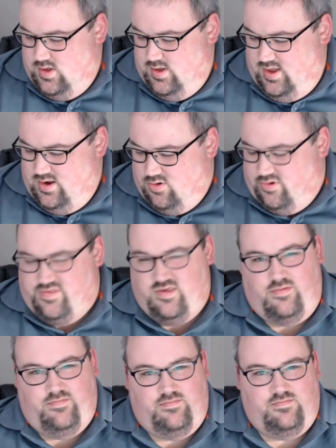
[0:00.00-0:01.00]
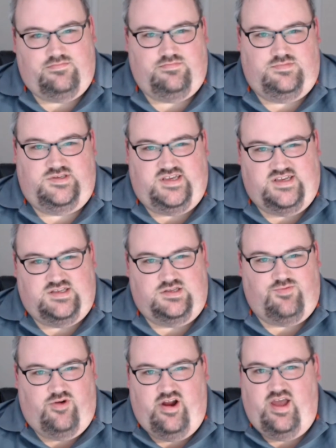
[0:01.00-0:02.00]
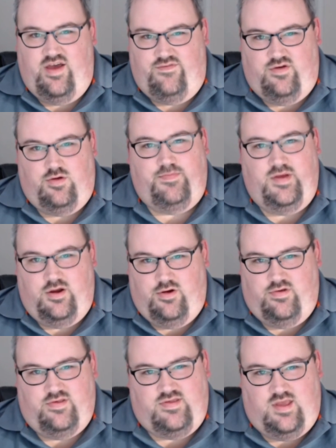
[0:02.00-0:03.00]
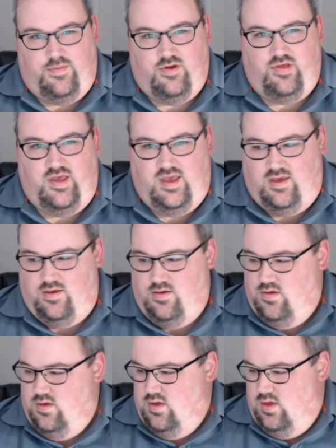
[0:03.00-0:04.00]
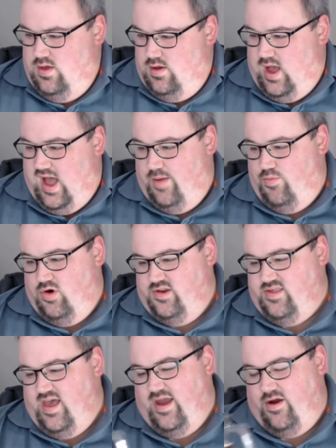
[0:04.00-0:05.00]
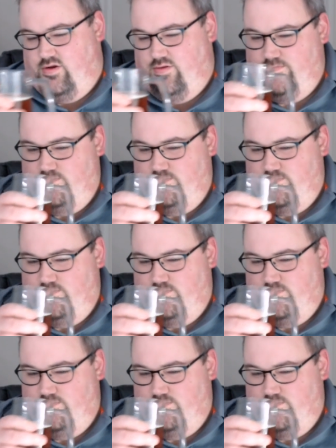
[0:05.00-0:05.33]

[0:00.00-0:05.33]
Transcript: endure some seasons where a heavier beer is typically uh, more desired.